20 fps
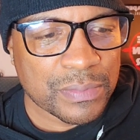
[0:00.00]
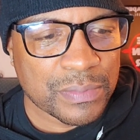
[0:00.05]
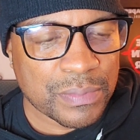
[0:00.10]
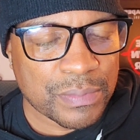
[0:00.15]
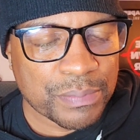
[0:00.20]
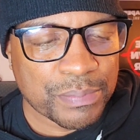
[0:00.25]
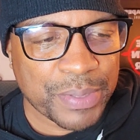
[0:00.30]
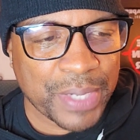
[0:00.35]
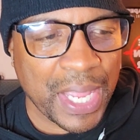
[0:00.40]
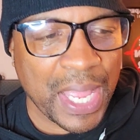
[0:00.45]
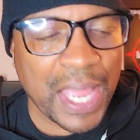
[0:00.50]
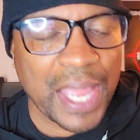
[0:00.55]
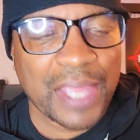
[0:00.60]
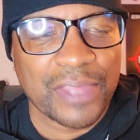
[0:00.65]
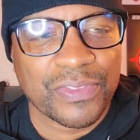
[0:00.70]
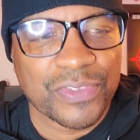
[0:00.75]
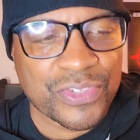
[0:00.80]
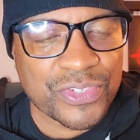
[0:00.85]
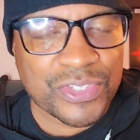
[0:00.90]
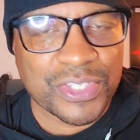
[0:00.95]

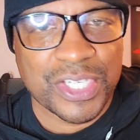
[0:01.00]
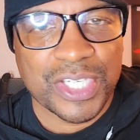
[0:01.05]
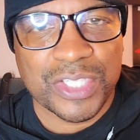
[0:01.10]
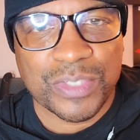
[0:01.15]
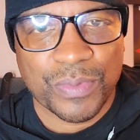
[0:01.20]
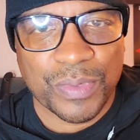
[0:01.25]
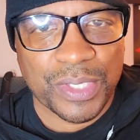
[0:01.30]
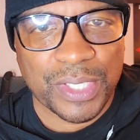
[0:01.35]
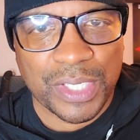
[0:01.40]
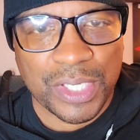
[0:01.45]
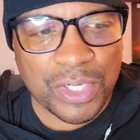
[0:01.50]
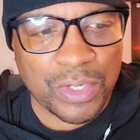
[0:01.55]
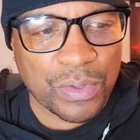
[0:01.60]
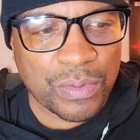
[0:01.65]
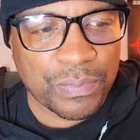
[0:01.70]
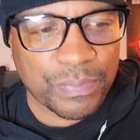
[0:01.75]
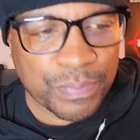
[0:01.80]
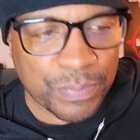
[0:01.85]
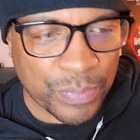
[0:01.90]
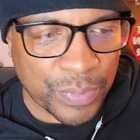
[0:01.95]
behind the scenes when, you
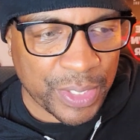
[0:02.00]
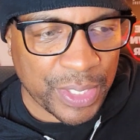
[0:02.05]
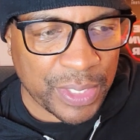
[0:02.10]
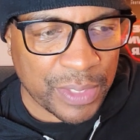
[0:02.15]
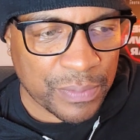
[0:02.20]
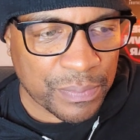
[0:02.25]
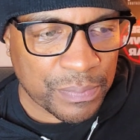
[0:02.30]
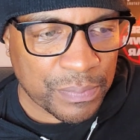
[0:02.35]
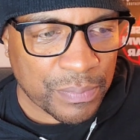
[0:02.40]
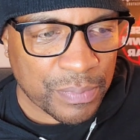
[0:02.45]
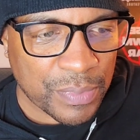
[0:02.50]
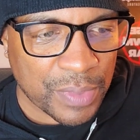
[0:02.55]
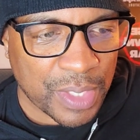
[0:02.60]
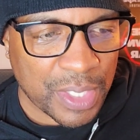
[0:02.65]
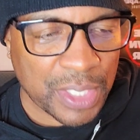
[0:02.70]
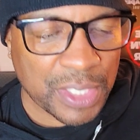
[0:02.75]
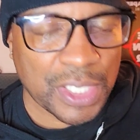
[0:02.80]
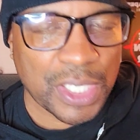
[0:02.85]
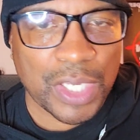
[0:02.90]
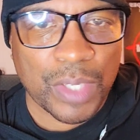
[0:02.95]
know, when
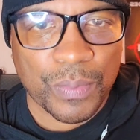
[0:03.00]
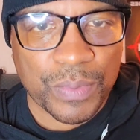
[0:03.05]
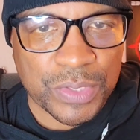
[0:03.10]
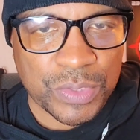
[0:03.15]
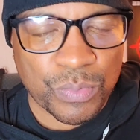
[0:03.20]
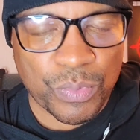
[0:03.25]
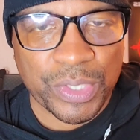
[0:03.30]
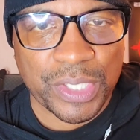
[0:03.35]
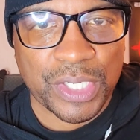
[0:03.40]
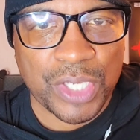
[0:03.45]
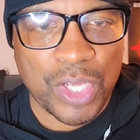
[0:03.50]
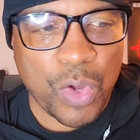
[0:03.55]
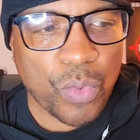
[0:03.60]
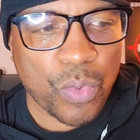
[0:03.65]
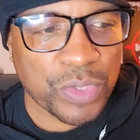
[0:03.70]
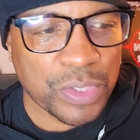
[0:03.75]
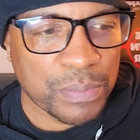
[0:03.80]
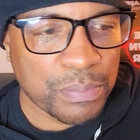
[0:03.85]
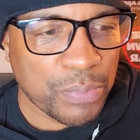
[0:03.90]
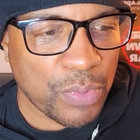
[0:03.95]
Canelo was with
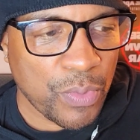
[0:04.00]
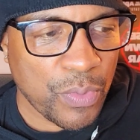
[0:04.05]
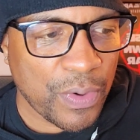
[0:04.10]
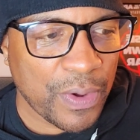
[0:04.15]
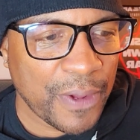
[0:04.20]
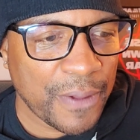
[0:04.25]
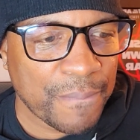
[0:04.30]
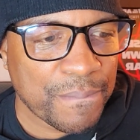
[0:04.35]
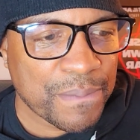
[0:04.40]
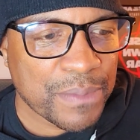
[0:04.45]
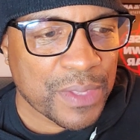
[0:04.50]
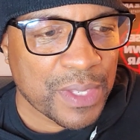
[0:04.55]
Golden Boy.